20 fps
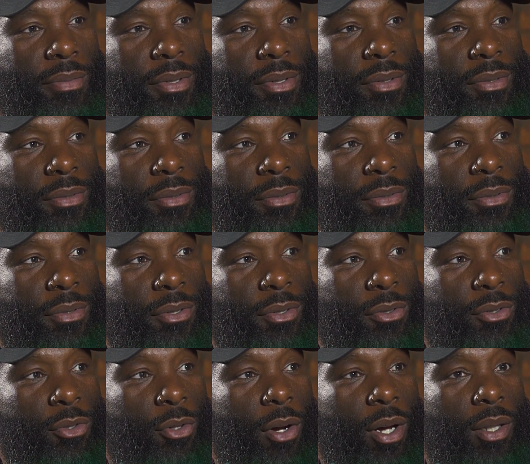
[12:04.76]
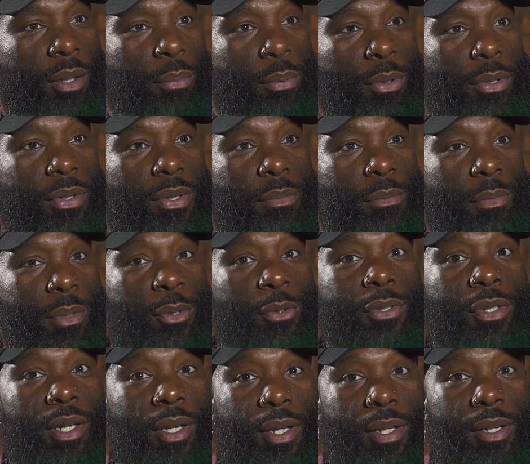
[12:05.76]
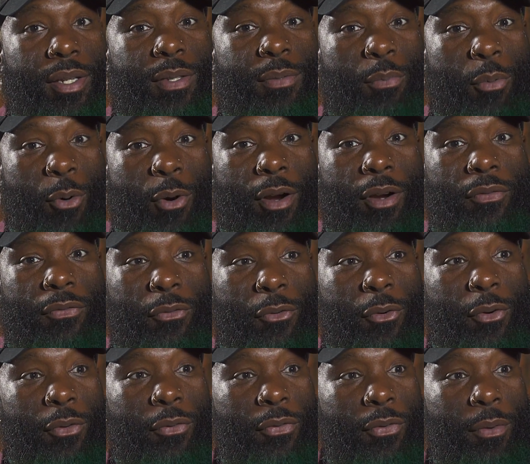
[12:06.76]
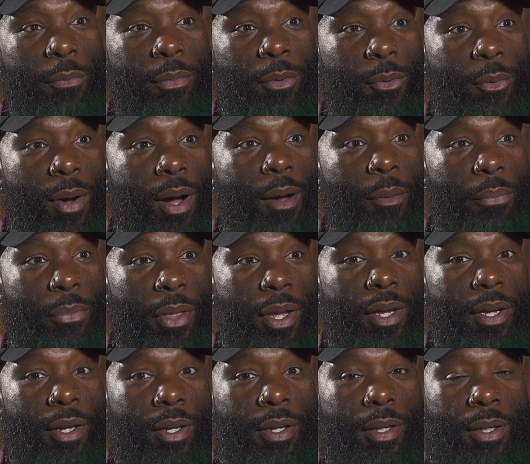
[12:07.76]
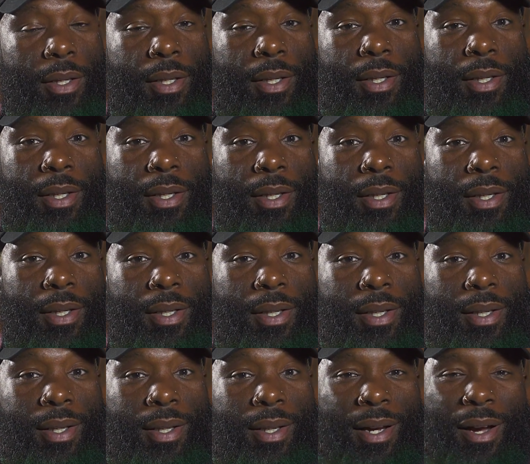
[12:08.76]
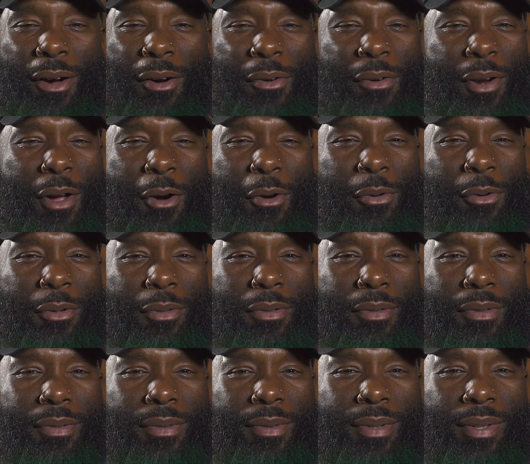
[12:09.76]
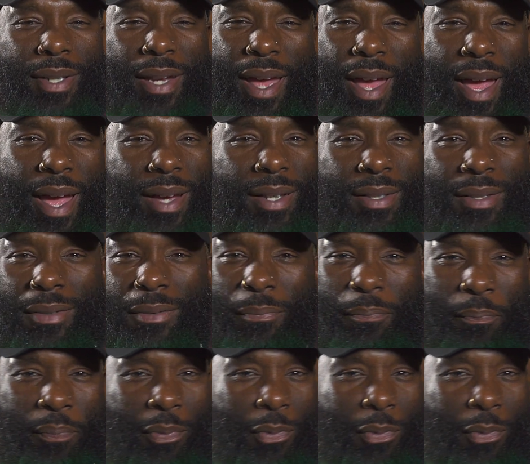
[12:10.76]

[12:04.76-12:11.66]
You want to put some music in this part from while I'm thinking. I don't know. Next.